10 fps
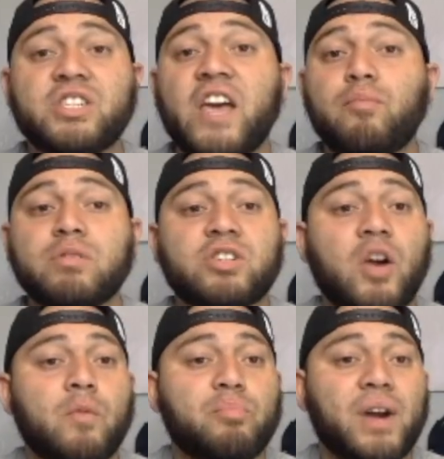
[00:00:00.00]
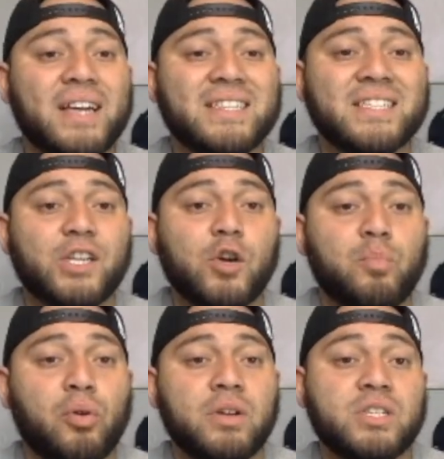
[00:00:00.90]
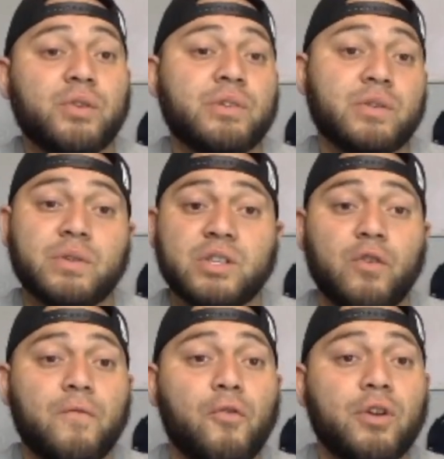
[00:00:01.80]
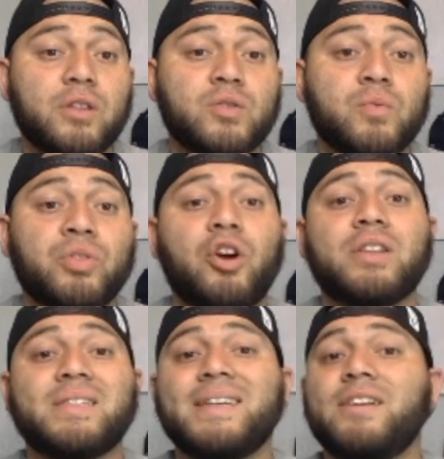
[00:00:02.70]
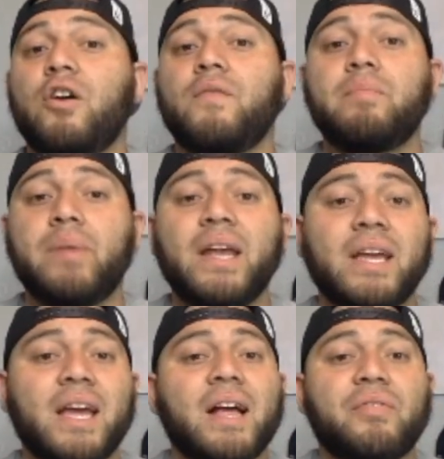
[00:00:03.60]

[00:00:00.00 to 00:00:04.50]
SafeMoon's current price is 0.0004213 of a penny.